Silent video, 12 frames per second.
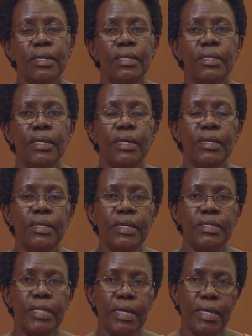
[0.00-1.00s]
Then the
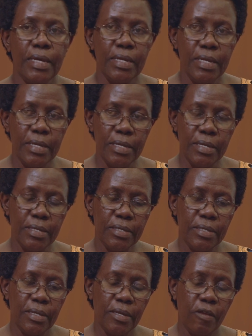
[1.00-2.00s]
second
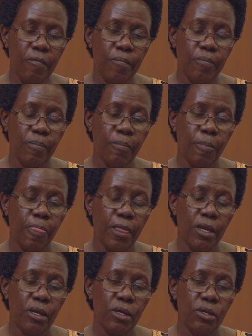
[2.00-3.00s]
is
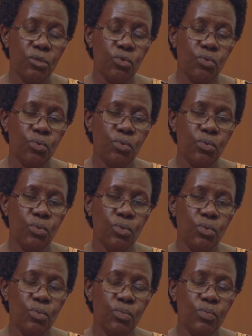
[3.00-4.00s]
to